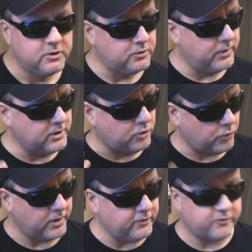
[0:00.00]
to
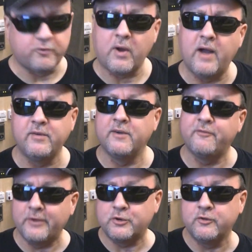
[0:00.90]
increase driving
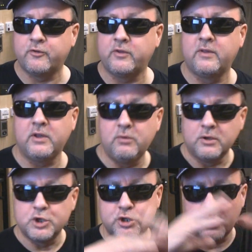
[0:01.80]
efficiency that you
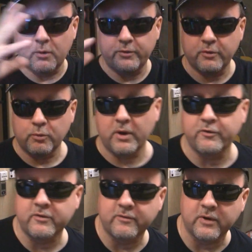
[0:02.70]
can share with the
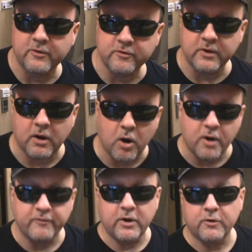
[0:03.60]
rest of us
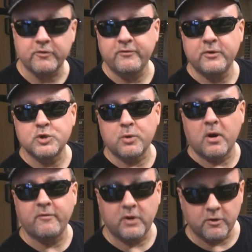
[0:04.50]
RVers and future
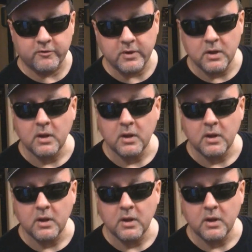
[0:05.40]
RVers,